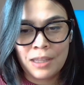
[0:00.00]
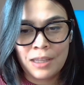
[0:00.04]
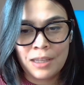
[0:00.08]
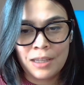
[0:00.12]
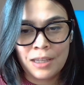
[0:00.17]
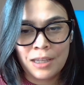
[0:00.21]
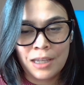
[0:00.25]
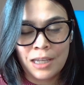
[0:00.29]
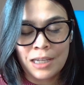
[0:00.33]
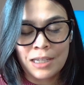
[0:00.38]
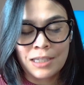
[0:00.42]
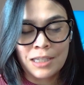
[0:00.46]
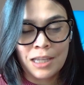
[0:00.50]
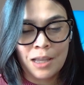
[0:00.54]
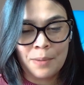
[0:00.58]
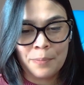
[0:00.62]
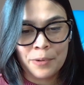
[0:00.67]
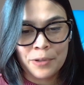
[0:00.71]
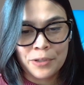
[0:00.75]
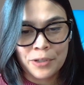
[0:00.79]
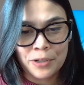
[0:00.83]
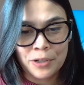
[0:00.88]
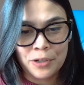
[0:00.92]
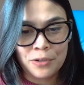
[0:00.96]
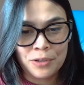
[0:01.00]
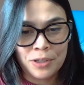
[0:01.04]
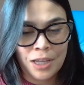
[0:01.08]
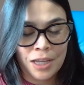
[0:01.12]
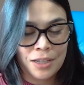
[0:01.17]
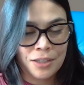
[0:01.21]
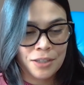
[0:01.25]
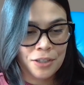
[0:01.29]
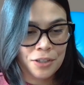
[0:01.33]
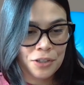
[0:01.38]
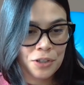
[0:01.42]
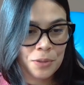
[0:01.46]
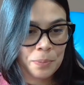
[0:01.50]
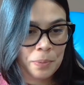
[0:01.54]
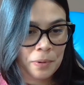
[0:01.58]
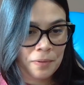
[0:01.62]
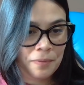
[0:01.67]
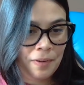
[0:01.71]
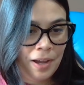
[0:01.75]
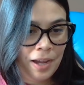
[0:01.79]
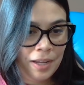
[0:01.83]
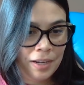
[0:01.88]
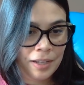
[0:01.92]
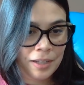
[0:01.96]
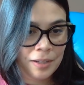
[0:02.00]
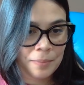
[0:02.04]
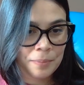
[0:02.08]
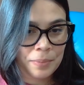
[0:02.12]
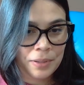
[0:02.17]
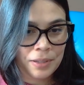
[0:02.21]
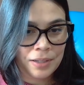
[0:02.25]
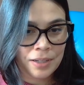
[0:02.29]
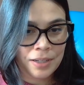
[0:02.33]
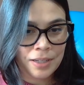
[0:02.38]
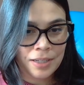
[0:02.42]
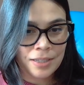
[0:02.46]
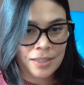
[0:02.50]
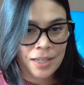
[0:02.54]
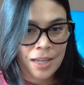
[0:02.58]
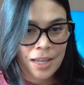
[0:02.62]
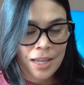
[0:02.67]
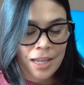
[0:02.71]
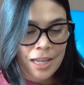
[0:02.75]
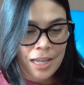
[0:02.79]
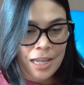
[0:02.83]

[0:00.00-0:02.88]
the examples and use cases you provided, because